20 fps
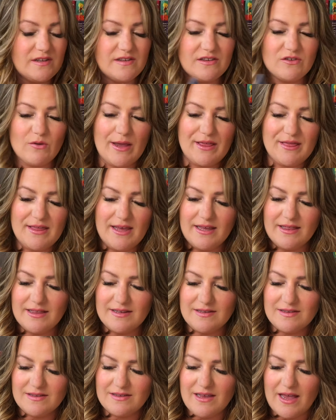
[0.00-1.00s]
so I think
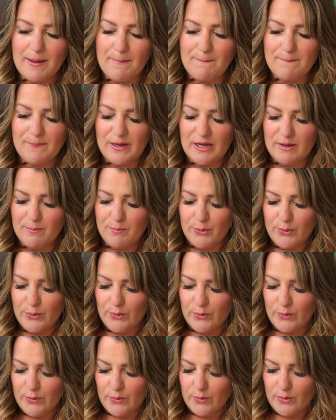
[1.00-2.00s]
this is like
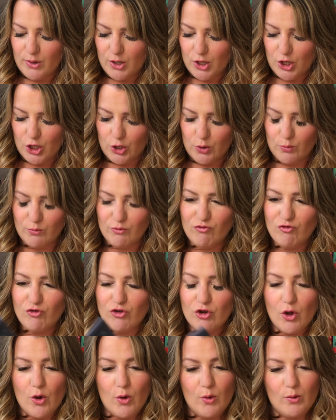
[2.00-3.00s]
people who
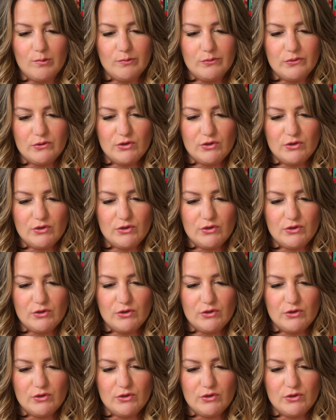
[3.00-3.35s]
don't,